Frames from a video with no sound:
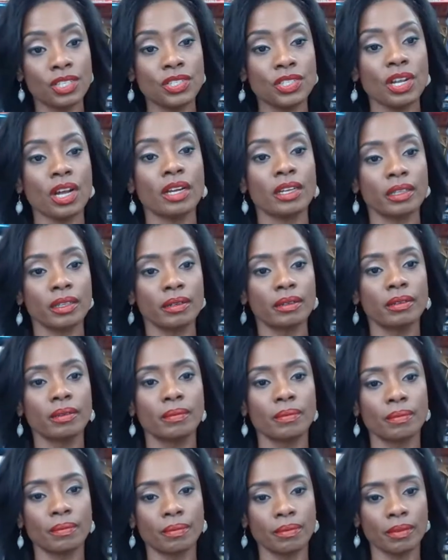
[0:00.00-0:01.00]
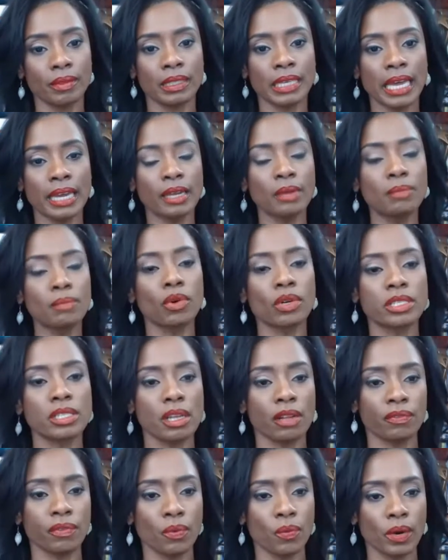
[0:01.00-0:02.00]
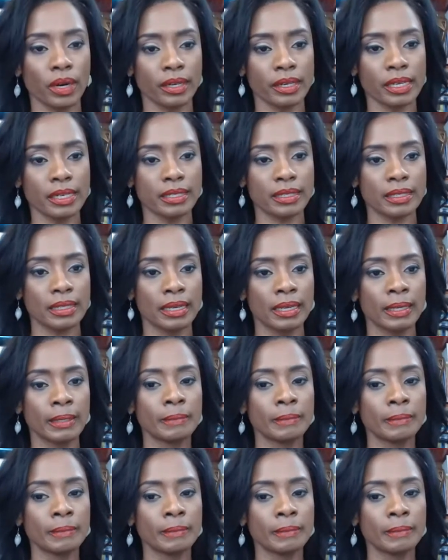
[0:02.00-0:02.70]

start getting more self-awareness.